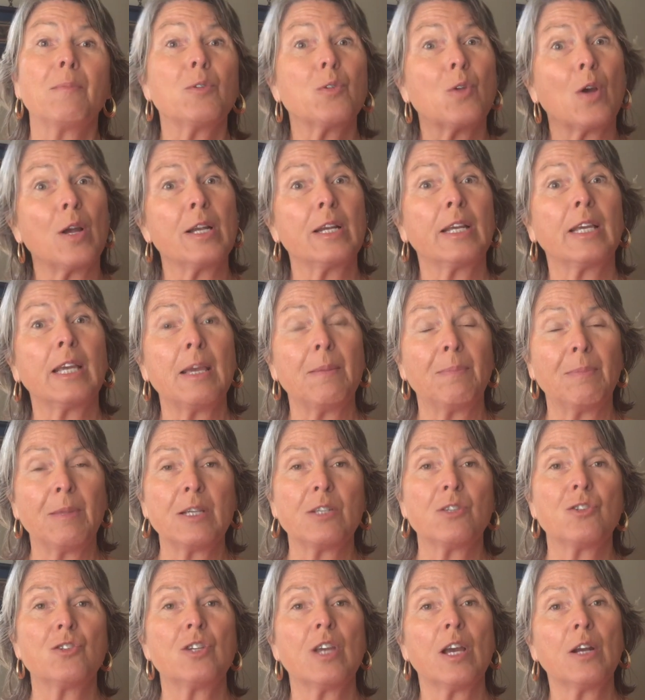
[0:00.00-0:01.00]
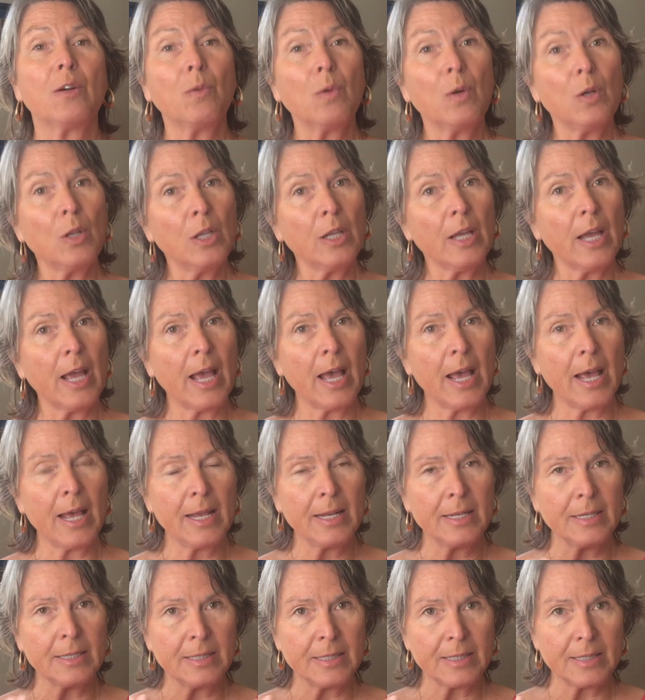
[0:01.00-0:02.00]
trying to keep this general
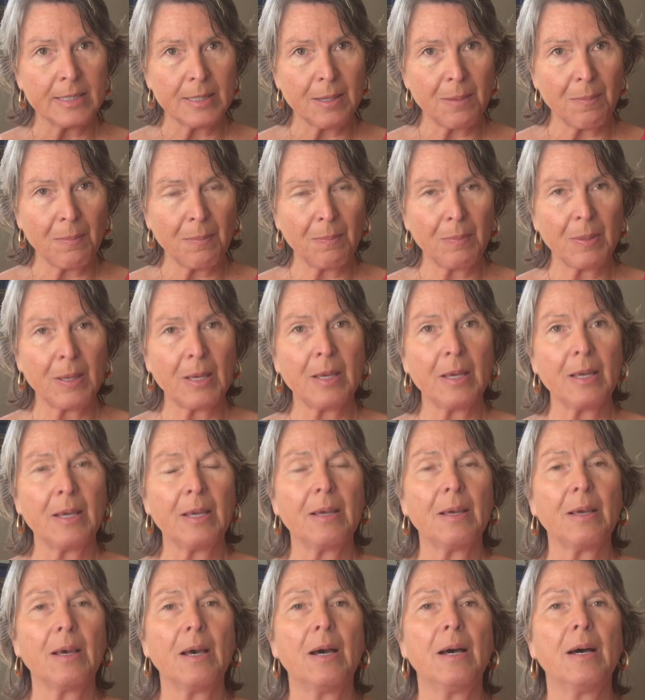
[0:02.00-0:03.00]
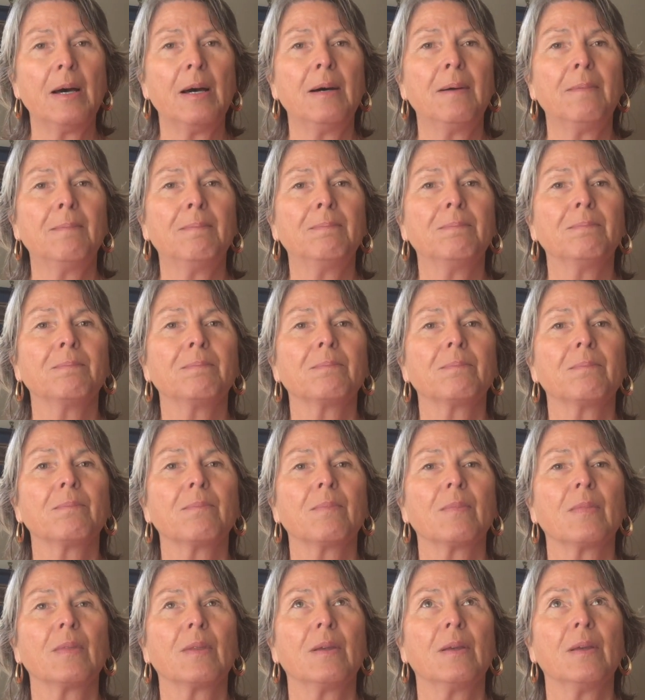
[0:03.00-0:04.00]
and be
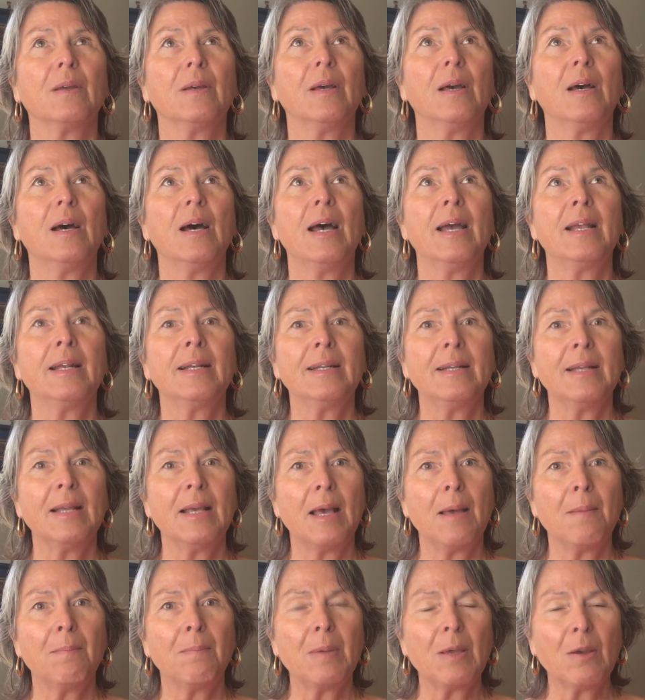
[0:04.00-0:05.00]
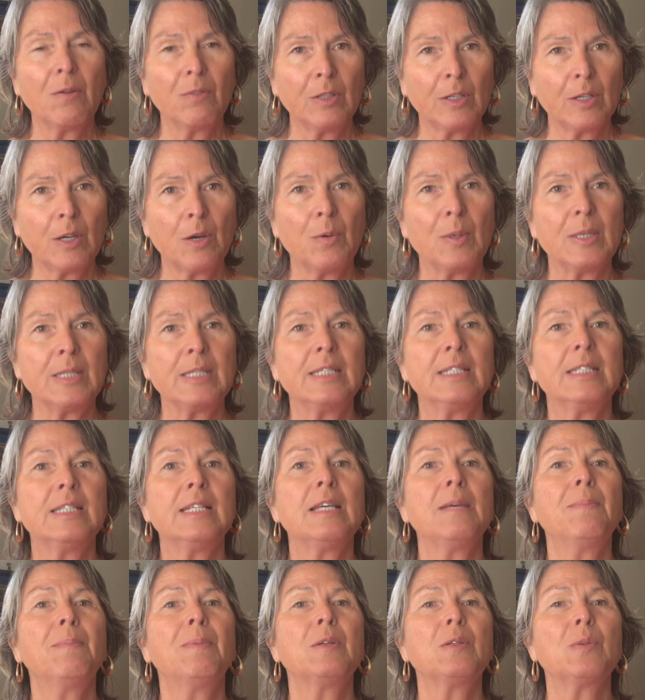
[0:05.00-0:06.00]
and be able to go as
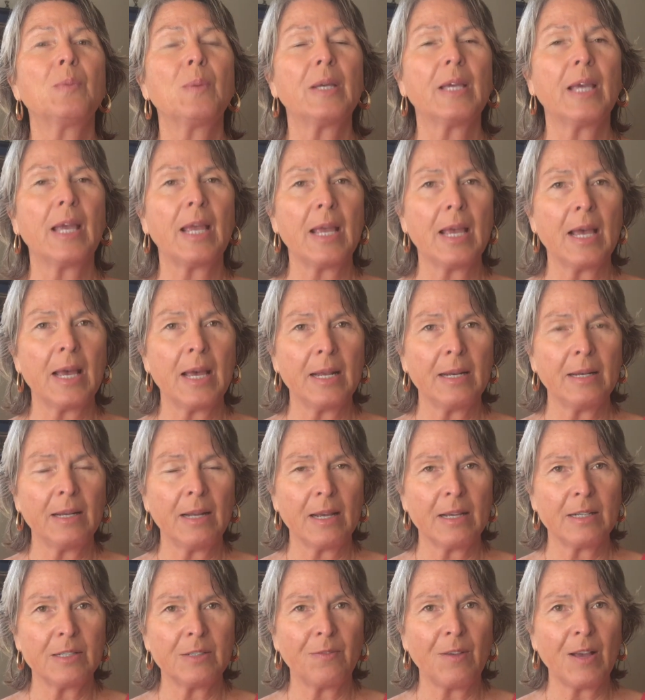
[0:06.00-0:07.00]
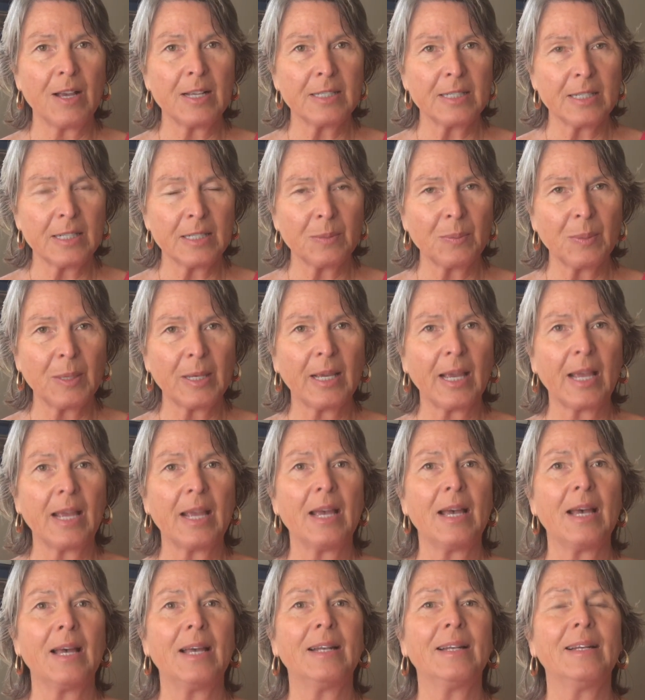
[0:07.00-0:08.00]
deep as we can, as fast as we
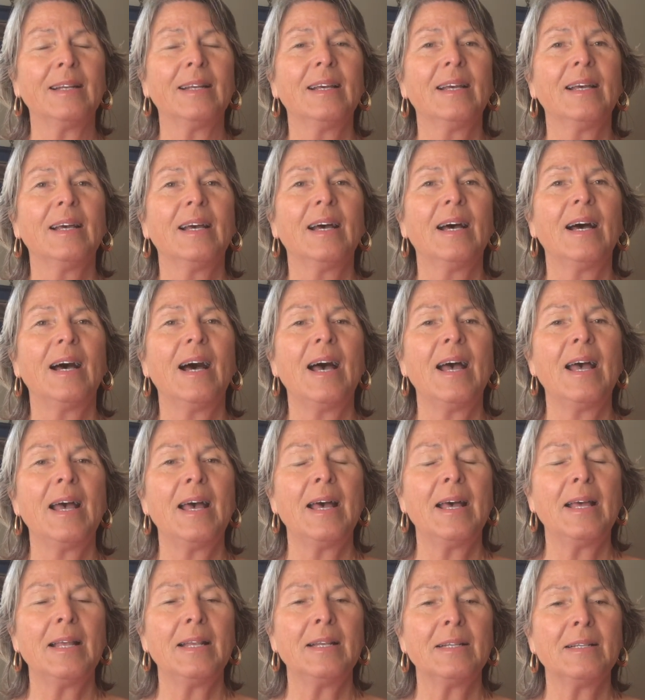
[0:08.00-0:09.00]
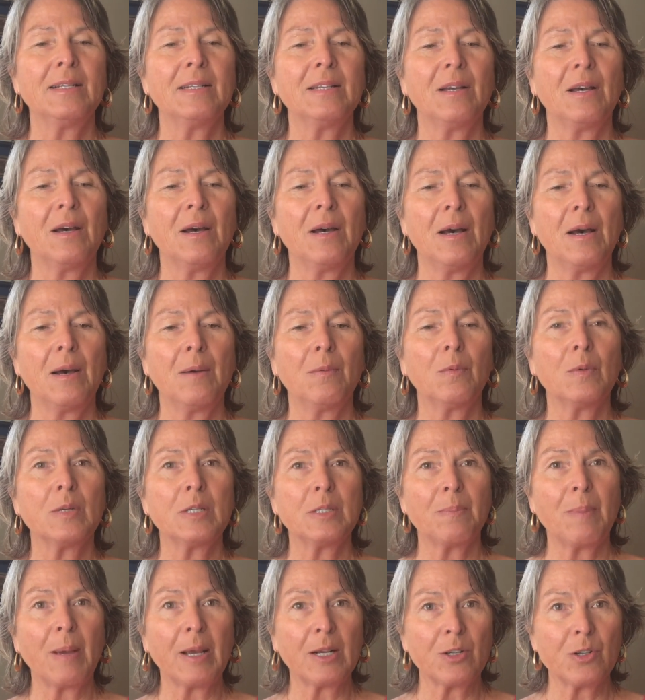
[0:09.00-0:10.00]
can, and
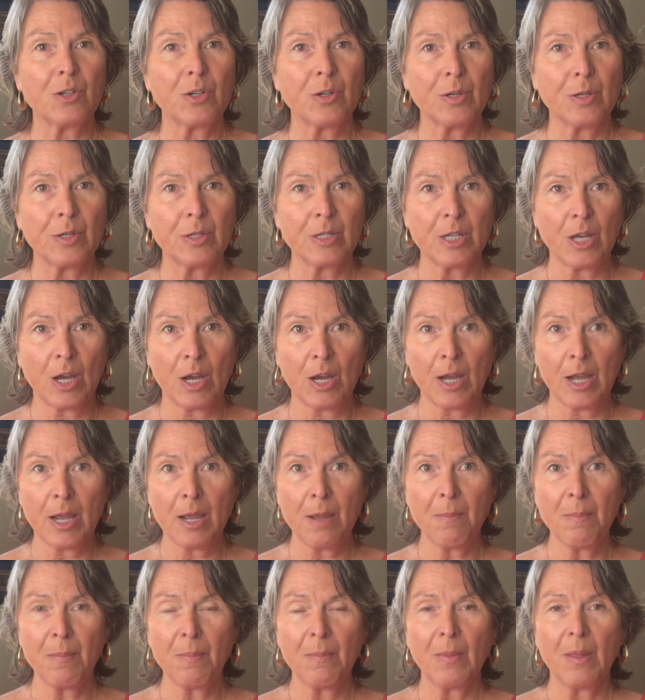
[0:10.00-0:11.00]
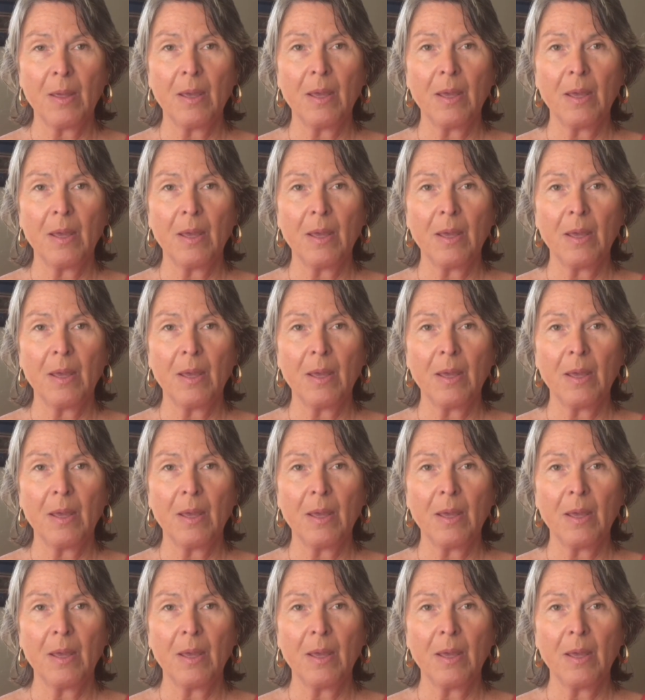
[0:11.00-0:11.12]
respect your time.